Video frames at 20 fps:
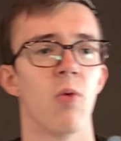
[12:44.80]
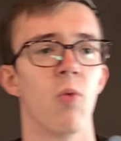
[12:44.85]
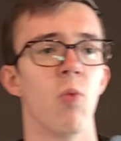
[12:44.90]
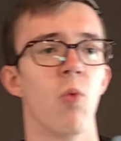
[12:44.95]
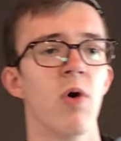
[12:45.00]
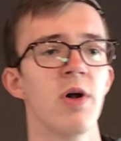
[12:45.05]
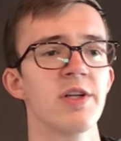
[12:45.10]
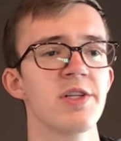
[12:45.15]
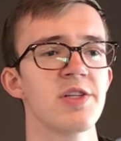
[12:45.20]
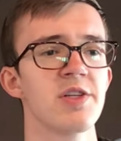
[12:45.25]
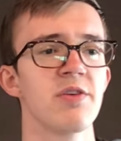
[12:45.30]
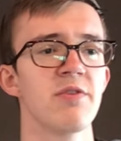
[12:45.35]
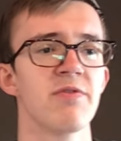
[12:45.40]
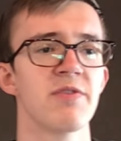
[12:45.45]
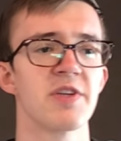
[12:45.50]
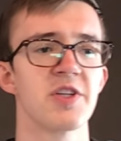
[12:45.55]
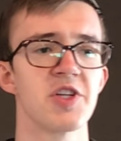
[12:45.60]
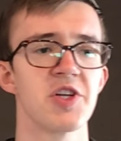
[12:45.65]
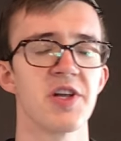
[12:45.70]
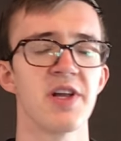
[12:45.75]
Once you've
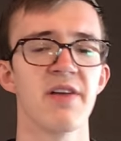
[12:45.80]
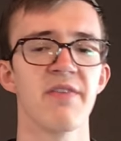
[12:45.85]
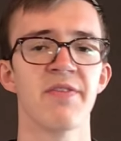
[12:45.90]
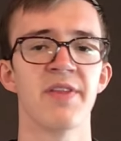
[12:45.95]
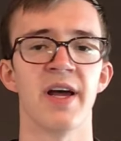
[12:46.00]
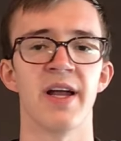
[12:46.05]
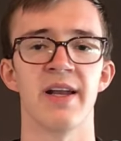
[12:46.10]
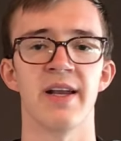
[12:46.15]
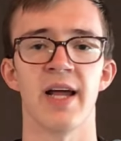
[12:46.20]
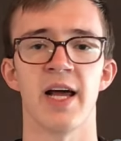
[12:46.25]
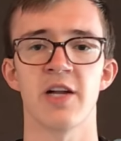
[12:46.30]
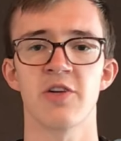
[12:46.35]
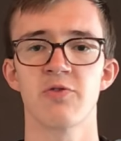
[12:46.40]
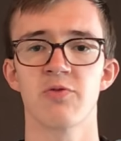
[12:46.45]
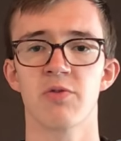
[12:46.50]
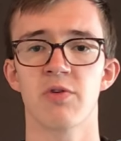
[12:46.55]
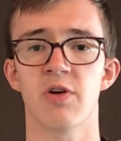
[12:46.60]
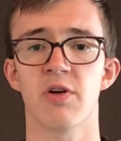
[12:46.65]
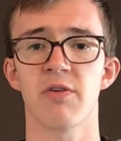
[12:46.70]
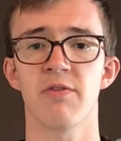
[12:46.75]
achieved that
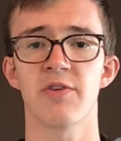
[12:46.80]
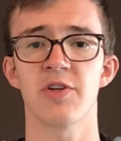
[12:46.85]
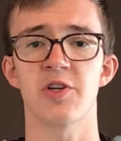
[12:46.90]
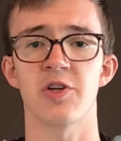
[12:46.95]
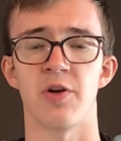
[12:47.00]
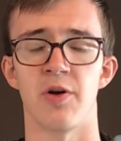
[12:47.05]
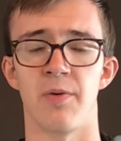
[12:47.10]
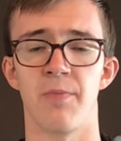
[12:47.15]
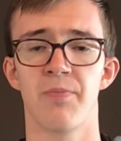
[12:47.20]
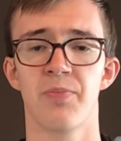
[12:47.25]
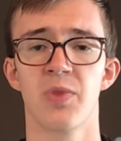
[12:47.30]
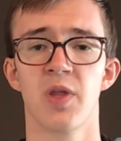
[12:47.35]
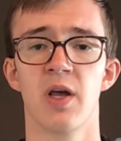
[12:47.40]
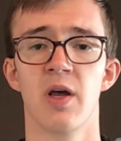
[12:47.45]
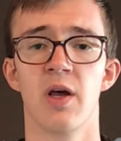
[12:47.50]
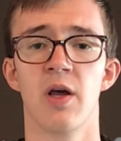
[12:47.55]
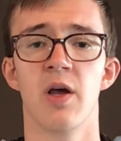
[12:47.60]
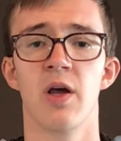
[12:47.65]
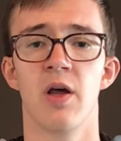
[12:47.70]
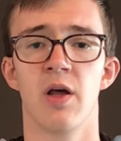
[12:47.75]
natural curvature,
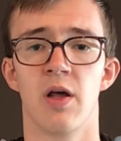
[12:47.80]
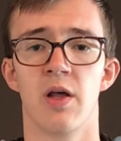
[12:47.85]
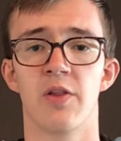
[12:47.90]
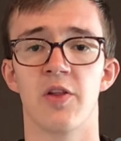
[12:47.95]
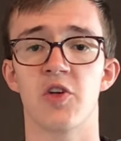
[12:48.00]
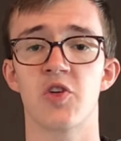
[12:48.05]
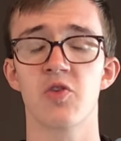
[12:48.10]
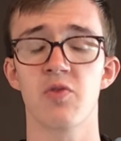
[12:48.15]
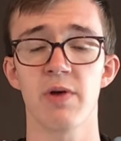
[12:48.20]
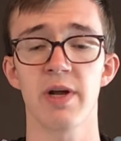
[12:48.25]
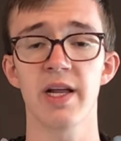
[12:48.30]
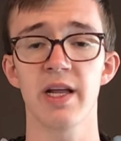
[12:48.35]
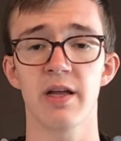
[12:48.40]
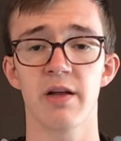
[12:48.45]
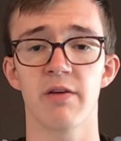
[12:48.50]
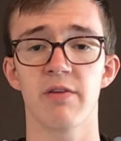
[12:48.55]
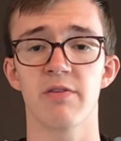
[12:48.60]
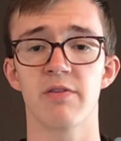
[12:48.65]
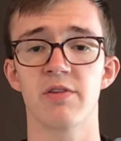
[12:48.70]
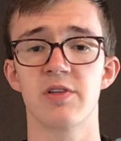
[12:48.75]
the trick
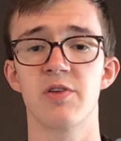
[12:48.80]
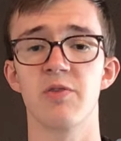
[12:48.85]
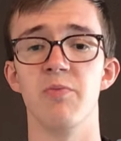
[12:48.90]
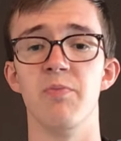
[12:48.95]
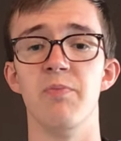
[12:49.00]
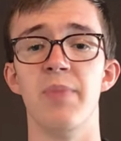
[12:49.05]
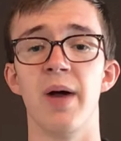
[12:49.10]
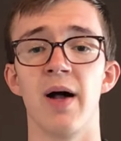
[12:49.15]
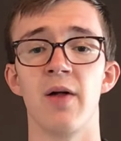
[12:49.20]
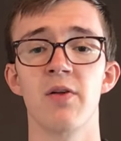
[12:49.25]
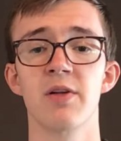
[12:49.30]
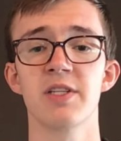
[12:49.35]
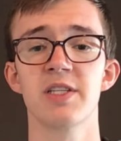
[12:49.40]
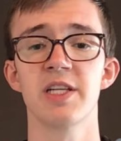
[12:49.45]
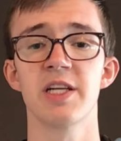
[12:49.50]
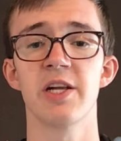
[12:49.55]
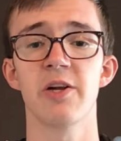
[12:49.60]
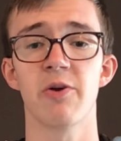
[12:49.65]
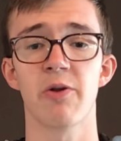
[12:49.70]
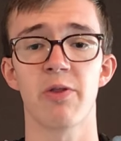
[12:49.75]
to
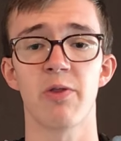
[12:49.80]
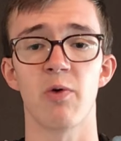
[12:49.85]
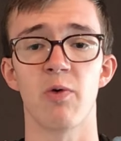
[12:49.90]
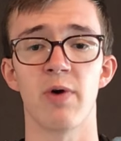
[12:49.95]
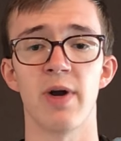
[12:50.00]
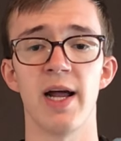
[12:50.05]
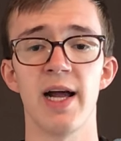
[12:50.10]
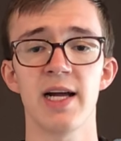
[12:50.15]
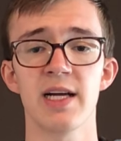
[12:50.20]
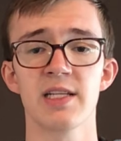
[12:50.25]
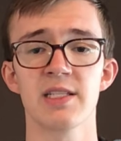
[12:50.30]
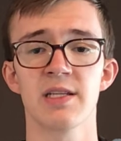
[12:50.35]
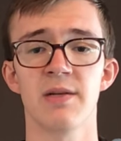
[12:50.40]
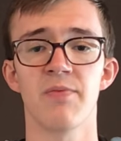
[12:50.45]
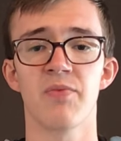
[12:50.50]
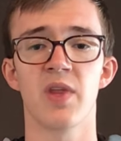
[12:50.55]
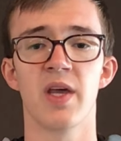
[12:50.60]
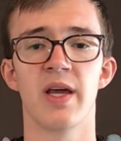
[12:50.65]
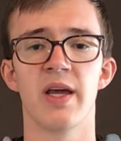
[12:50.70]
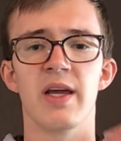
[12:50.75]
balancing your thorax
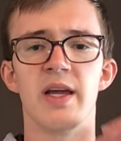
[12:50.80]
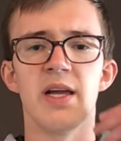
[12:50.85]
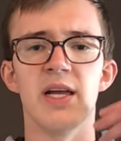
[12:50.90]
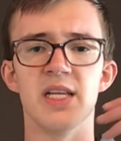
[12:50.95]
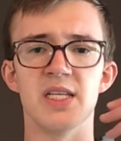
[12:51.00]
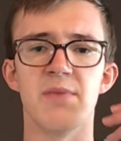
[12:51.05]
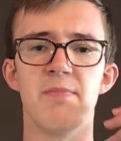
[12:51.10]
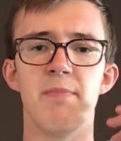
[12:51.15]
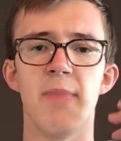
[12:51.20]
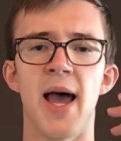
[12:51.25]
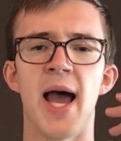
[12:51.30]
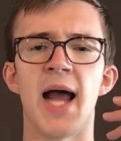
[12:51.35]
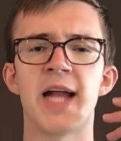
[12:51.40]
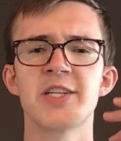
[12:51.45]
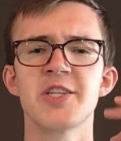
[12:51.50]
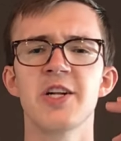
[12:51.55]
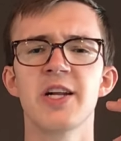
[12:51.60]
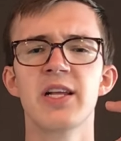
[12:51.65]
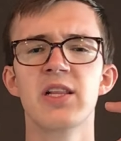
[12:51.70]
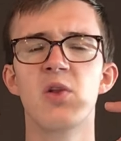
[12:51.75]
is
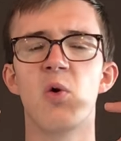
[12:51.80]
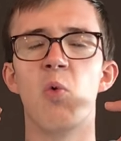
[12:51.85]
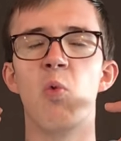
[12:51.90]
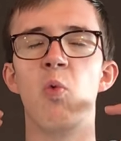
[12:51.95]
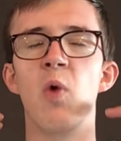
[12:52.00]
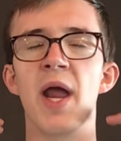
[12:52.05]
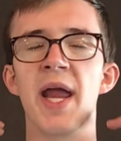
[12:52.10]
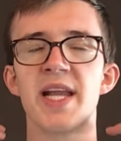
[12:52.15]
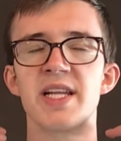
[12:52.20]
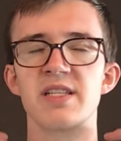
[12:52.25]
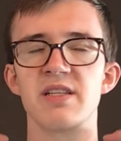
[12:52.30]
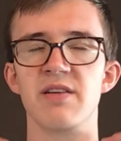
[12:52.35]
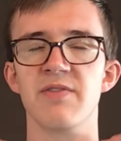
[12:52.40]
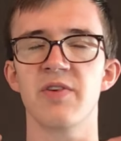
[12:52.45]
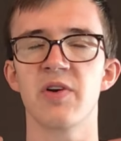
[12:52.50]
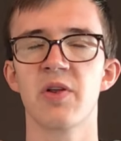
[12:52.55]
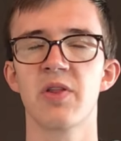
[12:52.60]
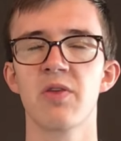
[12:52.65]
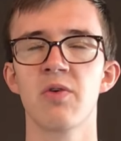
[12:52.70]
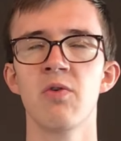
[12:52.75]
imagining the weight of
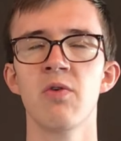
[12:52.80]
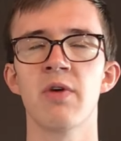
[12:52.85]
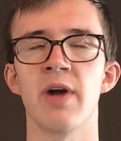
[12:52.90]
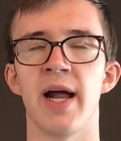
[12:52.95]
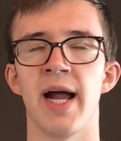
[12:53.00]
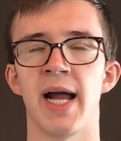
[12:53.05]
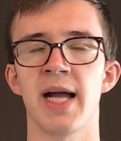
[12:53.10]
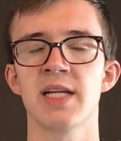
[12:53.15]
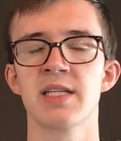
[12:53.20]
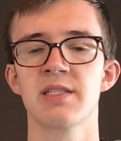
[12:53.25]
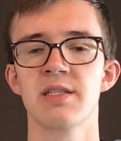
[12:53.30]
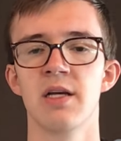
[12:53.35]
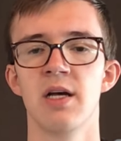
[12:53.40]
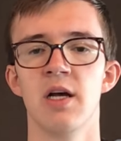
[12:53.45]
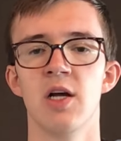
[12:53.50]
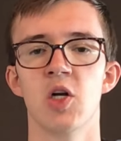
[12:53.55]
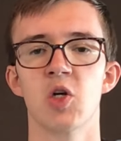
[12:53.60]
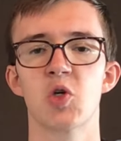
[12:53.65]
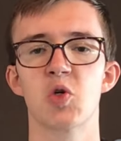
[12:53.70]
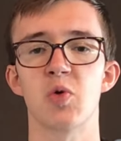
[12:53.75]
your thorax
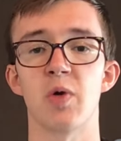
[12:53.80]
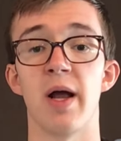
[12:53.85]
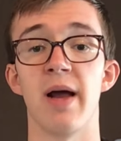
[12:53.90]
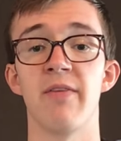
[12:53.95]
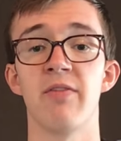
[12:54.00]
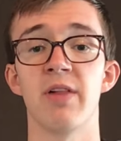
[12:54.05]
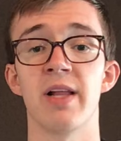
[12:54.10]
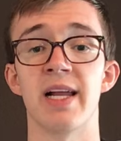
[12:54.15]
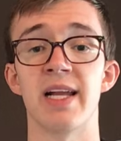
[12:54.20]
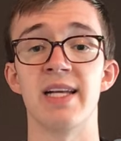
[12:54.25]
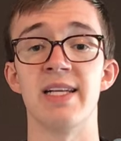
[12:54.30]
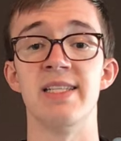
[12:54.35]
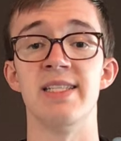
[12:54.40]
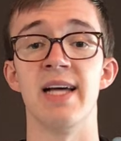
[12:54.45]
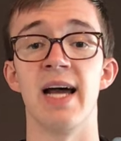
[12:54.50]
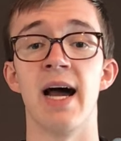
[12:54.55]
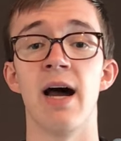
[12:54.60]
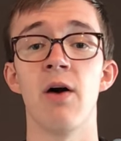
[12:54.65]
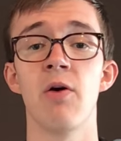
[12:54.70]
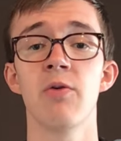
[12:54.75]
traveling
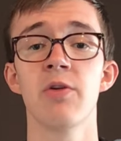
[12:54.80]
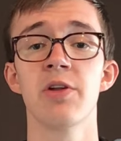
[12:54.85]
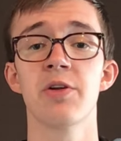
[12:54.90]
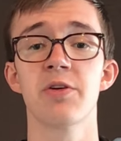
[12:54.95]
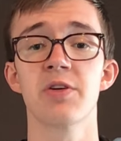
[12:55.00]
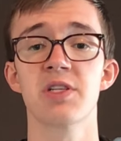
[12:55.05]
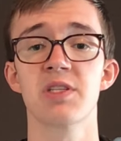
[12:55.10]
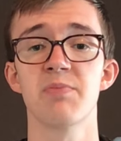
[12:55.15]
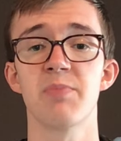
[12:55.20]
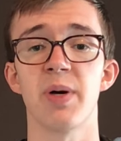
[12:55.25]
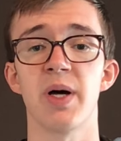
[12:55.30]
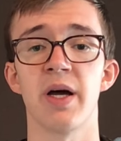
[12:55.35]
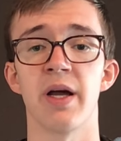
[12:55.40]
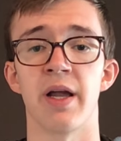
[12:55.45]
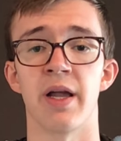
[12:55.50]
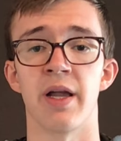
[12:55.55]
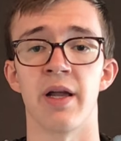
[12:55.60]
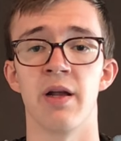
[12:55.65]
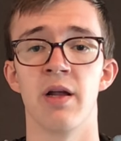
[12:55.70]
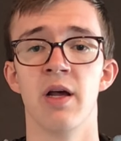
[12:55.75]
down your
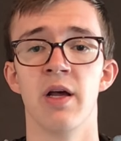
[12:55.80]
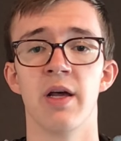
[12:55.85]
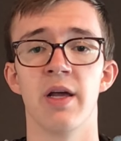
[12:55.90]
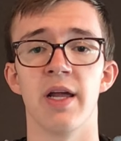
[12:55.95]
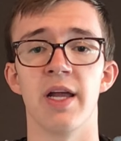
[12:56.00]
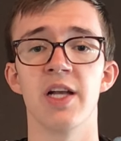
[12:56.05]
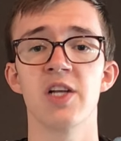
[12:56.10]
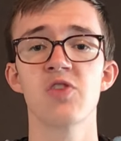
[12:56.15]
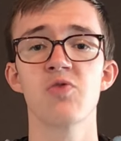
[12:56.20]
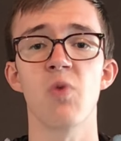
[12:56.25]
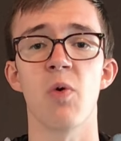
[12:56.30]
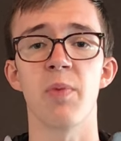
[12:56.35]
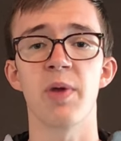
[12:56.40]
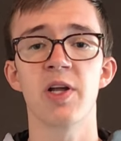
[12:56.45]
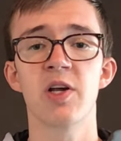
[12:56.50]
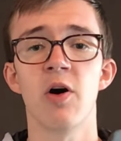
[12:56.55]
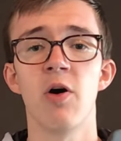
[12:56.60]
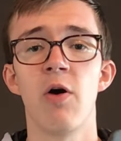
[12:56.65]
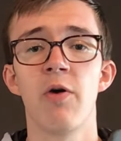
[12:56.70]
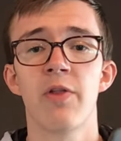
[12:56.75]
spine into what we
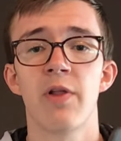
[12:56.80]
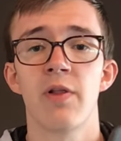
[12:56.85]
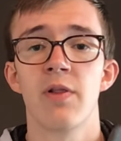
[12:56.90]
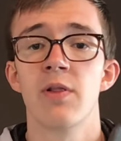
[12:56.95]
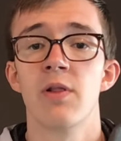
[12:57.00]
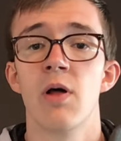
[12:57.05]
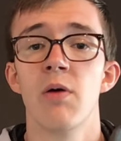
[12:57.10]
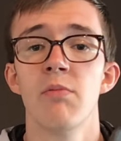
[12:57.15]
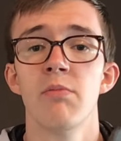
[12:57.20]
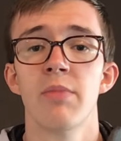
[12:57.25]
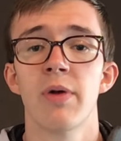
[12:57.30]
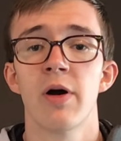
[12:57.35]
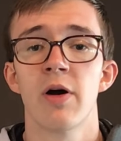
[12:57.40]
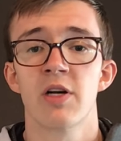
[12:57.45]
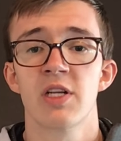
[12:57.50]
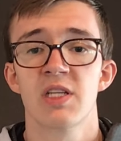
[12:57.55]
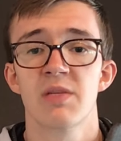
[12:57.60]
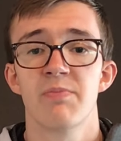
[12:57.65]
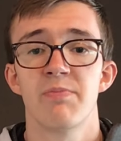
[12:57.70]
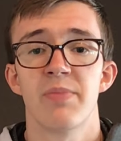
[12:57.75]
call the lumbar
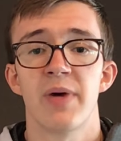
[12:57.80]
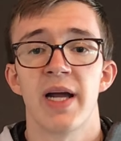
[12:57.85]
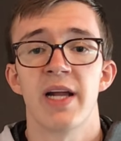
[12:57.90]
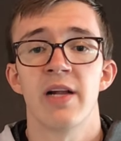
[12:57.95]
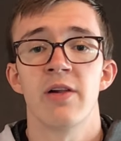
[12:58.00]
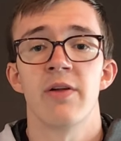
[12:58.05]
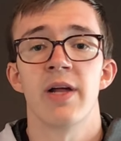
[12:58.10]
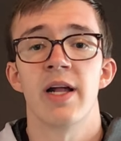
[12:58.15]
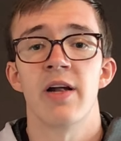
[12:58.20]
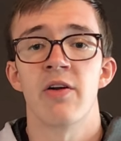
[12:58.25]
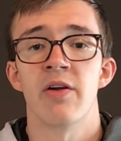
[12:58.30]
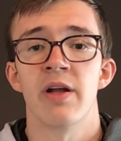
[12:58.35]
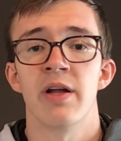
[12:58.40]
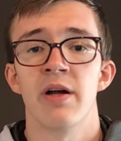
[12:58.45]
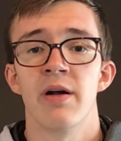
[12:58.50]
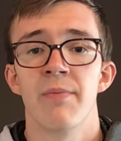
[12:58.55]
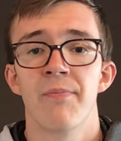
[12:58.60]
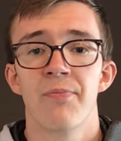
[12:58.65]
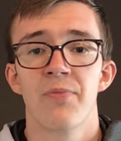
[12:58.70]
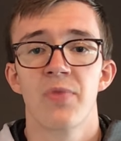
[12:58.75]
spinal area,